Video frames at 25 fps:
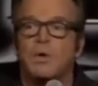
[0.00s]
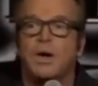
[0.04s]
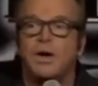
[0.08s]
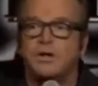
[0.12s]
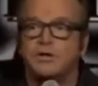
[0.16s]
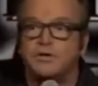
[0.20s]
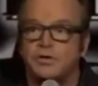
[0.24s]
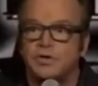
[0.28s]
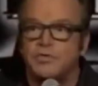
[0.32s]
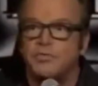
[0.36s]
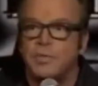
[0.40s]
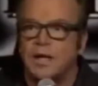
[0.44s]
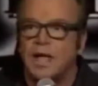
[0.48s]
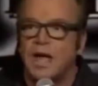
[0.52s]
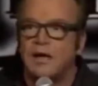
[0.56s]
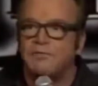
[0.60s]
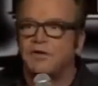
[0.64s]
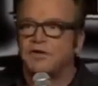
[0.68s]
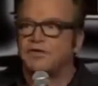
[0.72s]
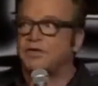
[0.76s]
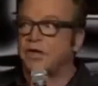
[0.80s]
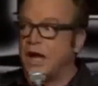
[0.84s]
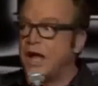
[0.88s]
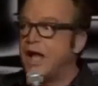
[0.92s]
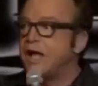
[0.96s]
wanted to do with my life.
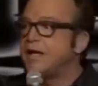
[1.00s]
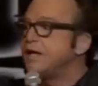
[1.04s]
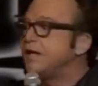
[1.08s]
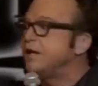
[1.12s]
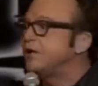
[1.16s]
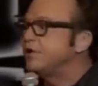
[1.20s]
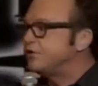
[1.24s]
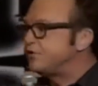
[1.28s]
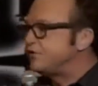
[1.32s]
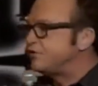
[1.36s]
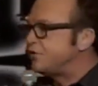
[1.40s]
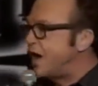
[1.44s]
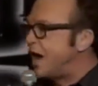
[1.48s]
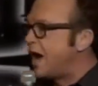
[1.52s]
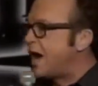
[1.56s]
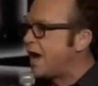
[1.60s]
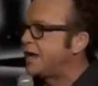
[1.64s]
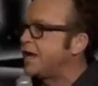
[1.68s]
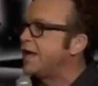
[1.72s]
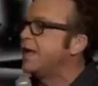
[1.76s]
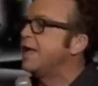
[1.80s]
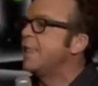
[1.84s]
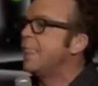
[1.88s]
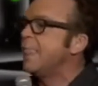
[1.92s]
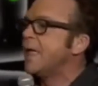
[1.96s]
I said, I need a
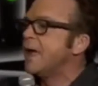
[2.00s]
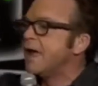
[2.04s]
sign.